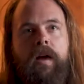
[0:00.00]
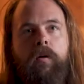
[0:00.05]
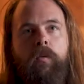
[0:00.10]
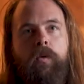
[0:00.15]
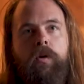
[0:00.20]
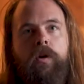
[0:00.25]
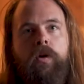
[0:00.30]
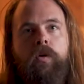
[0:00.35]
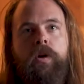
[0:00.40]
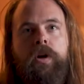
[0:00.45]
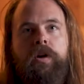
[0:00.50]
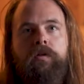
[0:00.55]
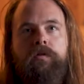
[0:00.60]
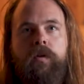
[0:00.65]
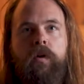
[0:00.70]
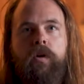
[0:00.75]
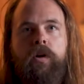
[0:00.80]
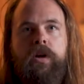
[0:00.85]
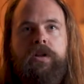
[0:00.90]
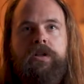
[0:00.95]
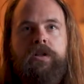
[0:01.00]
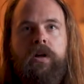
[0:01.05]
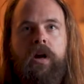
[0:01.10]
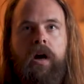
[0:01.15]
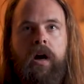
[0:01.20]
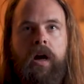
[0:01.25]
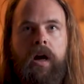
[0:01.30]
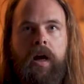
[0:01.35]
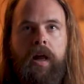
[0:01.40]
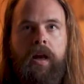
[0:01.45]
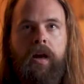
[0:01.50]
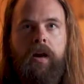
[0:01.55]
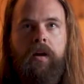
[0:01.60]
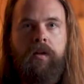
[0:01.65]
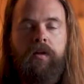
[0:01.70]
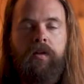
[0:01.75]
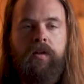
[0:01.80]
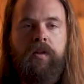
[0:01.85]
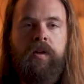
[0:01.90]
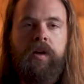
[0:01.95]
we're going to focus
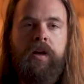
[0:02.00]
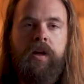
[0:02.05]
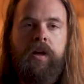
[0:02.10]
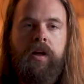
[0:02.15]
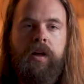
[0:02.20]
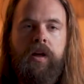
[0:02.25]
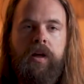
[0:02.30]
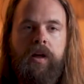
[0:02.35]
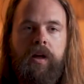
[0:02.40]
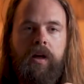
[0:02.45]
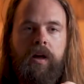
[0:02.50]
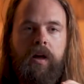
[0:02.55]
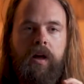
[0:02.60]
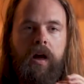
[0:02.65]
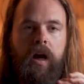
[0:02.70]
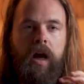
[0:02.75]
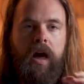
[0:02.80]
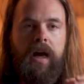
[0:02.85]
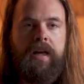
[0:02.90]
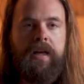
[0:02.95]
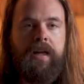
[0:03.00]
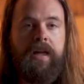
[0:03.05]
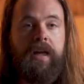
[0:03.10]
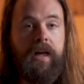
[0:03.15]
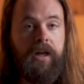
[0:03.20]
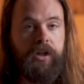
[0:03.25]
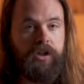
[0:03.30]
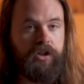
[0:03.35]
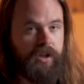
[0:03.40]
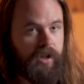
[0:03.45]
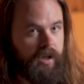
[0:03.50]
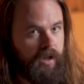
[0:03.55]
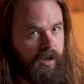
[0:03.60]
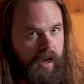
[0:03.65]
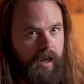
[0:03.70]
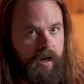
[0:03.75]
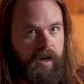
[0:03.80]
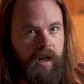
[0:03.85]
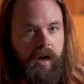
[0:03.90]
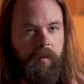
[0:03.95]
on the ideation
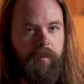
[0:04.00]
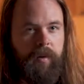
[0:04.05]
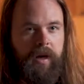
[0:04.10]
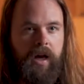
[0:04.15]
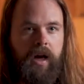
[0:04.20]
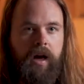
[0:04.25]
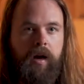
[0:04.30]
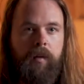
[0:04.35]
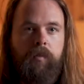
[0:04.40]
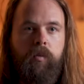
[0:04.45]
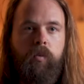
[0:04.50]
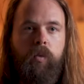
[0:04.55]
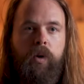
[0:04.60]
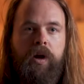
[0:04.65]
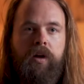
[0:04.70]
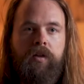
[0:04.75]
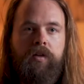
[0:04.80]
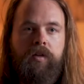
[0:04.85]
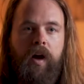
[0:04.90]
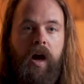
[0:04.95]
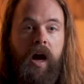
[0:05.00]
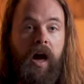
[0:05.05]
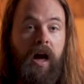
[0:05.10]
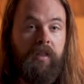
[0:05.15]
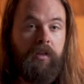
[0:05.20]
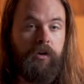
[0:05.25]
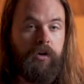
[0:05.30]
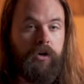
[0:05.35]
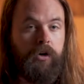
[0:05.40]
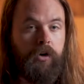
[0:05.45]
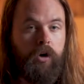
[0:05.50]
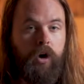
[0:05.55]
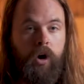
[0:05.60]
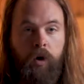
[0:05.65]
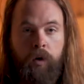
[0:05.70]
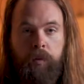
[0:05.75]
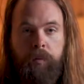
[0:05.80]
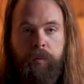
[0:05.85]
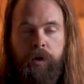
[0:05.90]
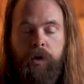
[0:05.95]
and coming up with either your
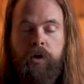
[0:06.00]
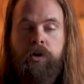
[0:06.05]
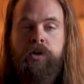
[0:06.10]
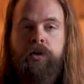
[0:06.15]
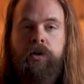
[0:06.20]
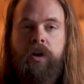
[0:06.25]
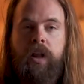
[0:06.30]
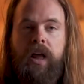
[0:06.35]
own personal